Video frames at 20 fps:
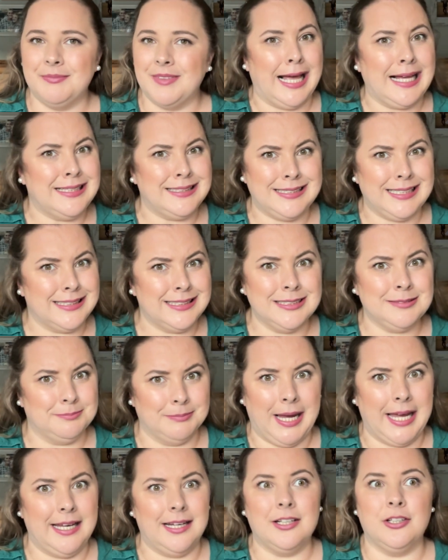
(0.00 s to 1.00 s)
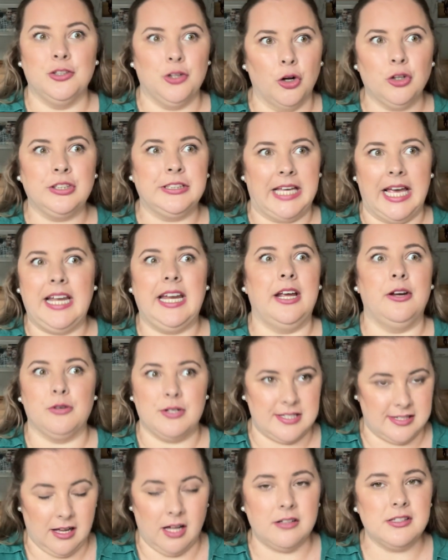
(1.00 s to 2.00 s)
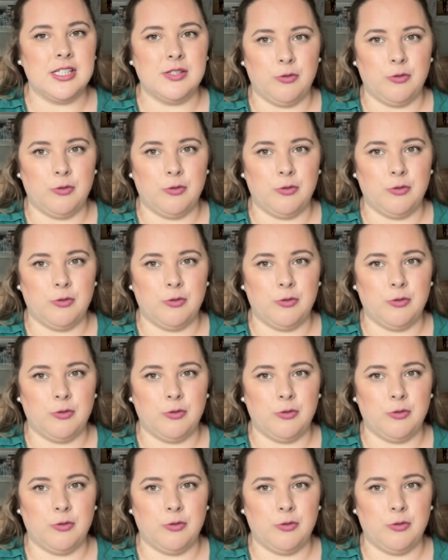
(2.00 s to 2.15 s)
That didn't make not getting results